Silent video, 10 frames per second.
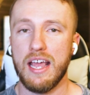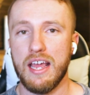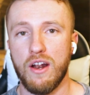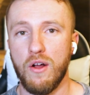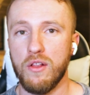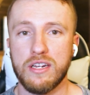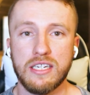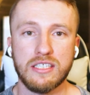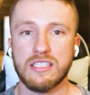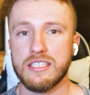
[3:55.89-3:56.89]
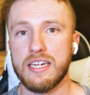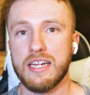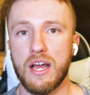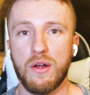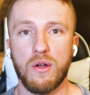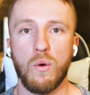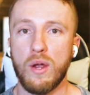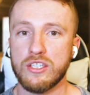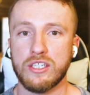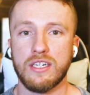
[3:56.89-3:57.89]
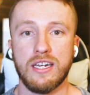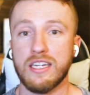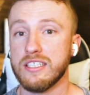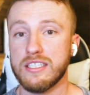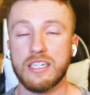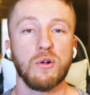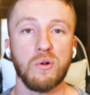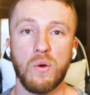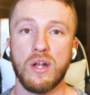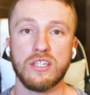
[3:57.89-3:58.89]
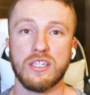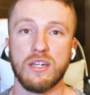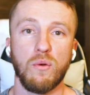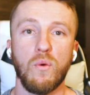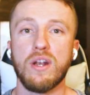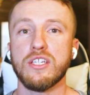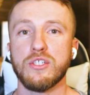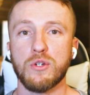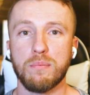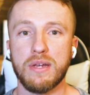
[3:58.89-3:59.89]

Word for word: And all it is is sending out a question and a single question. What is your